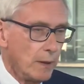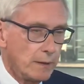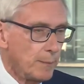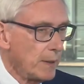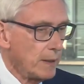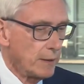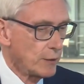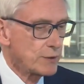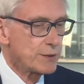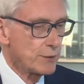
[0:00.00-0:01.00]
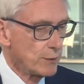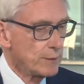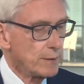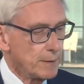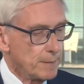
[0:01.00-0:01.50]
It depends. There's
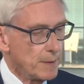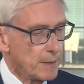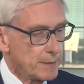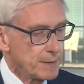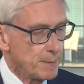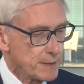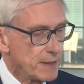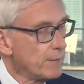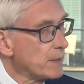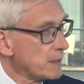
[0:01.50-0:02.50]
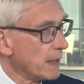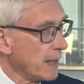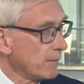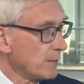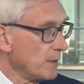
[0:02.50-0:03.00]
certain specifics that
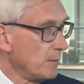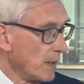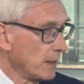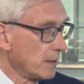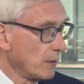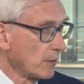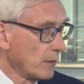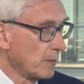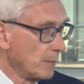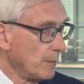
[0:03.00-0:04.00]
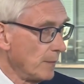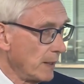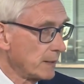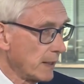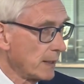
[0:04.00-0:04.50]
have to be met in order to
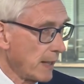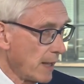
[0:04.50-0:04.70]
make that